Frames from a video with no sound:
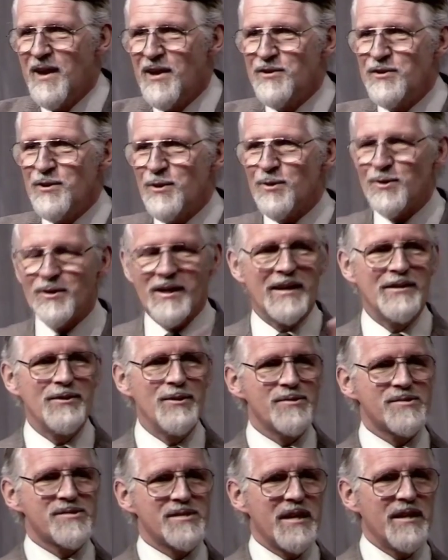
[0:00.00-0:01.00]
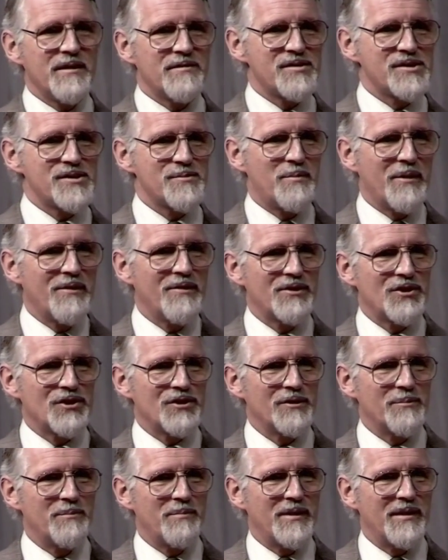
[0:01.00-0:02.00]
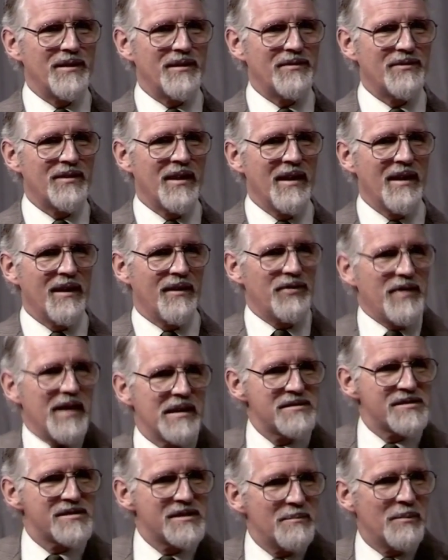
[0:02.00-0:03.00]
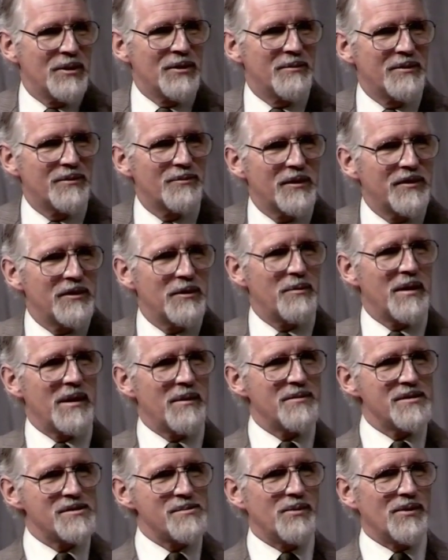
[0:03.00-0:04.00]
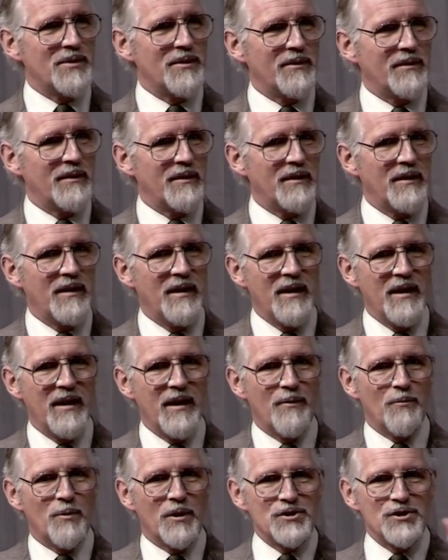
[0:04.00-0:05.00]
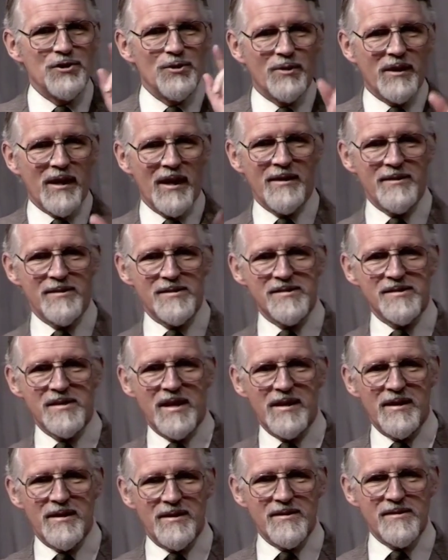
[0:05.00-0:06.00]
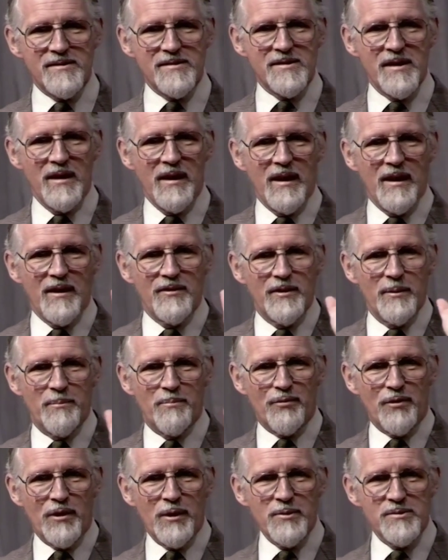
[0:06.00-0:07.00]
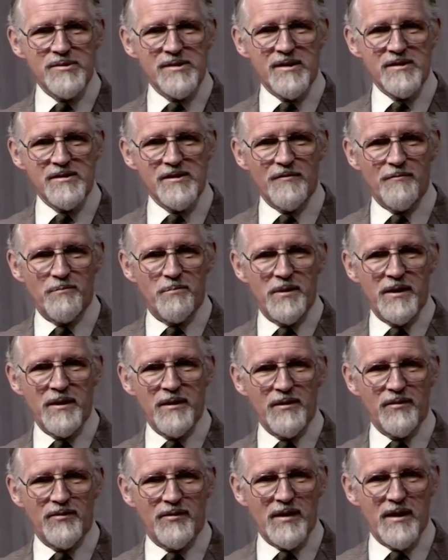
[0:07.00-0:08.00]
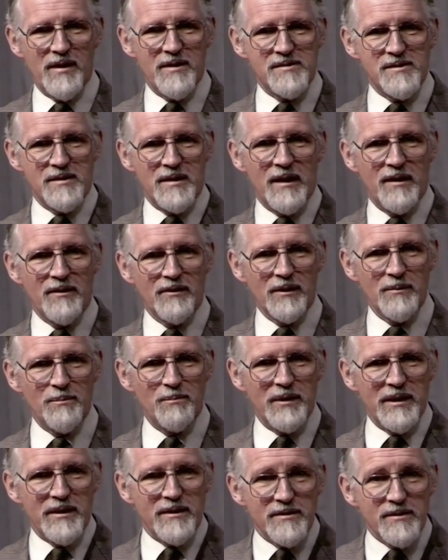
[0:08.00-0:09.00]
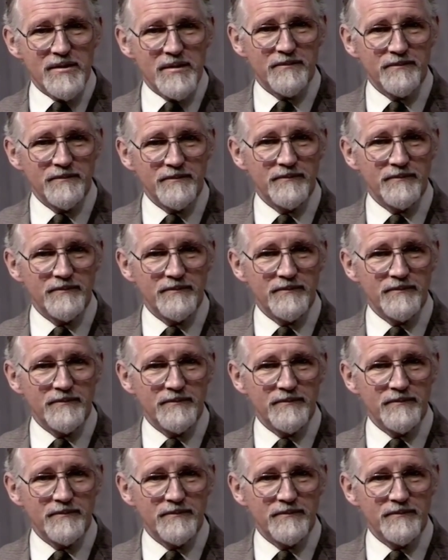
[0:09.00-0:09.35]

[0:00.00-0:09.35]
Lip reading: Nor can you say of spiritual birth, that's the moment when the baby's born. What you can say is, the process of birth is now complete.